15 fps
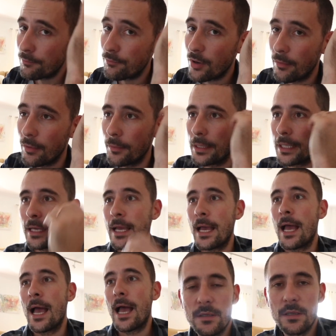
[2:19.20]
probably.
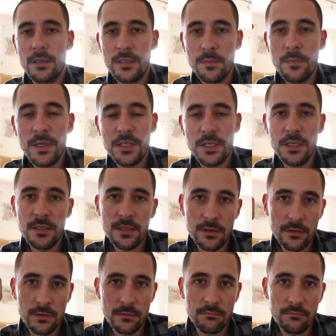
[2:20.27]
It's much
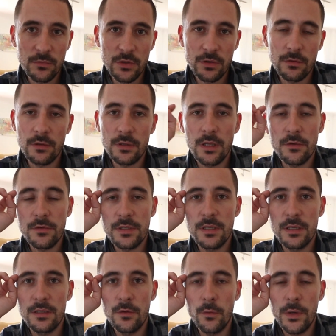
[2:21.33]
easier to close
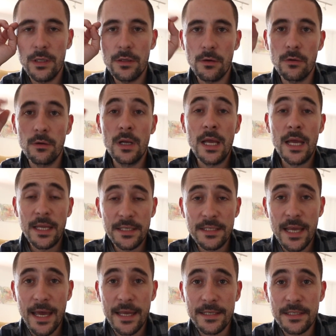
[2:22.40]
the window
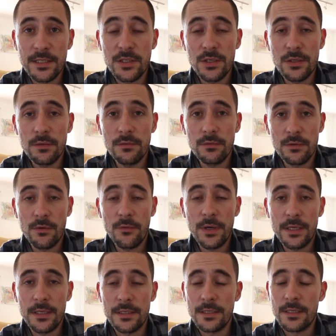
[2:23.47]
than to
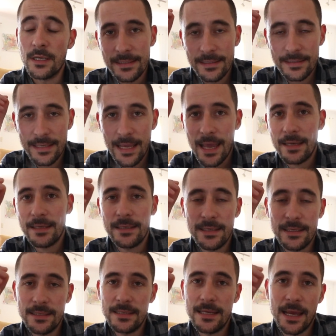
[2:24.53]
read it. That
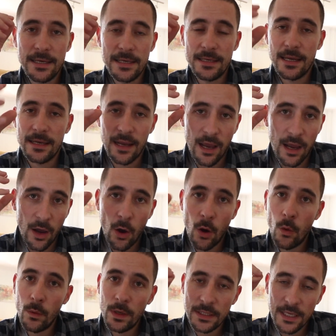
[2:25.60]
is the idea that I
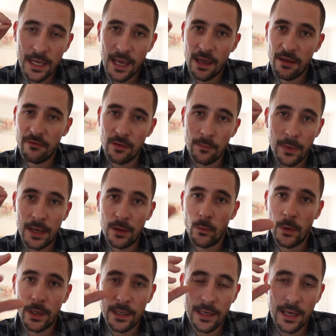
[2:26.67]
always have in mind
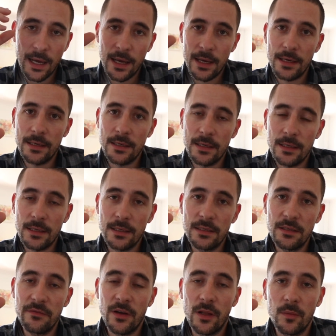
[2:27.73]
when I
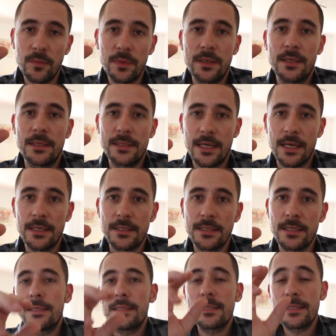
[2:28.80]
develop
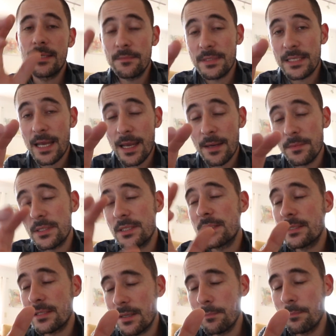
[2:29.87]
sites. Sometimes
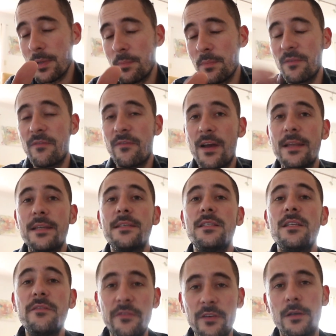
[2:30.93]
some people find it
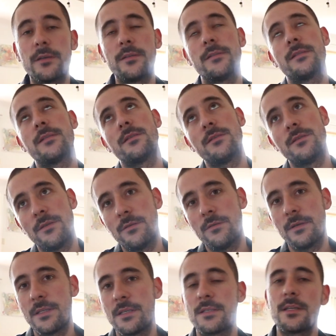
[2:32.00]
difficult
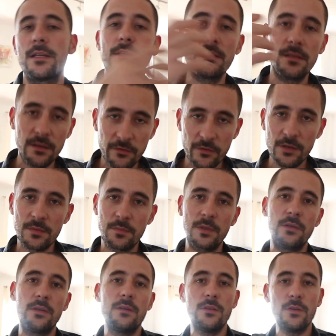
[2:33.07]
to understand the difference
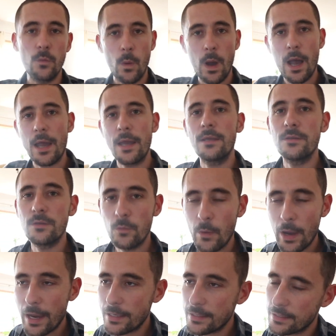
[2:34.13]
between UI,
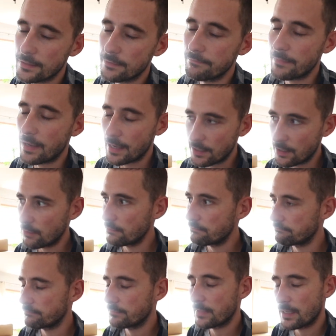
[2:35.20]
UX. I know
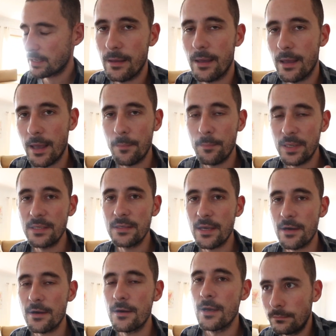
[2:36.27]
I've been
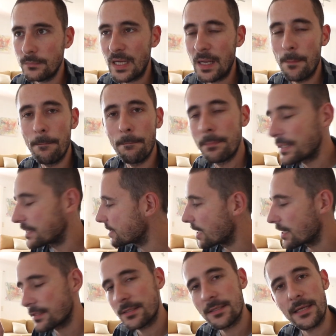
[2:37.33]
there, but
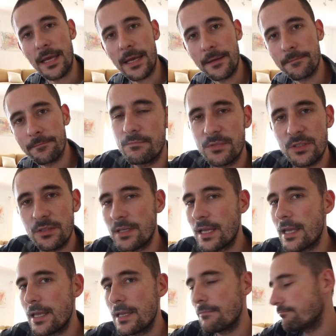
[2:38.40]
not today.
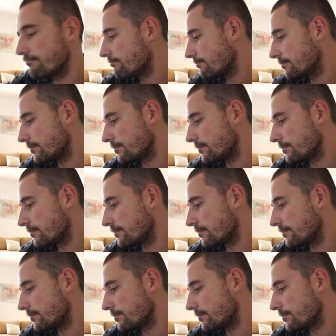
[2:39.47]
Today,